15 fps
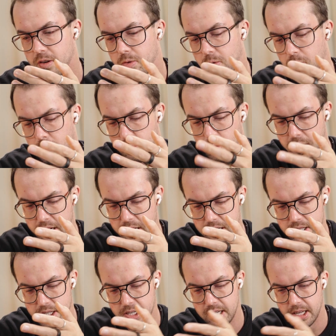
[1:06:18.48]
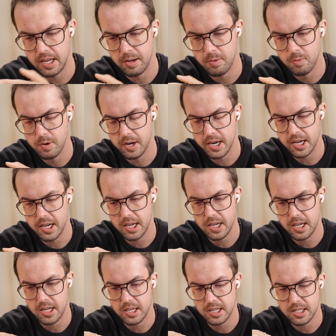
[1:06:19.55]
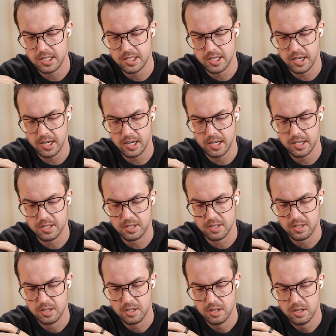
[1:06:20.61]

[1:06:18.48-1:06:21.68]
What is it and why is that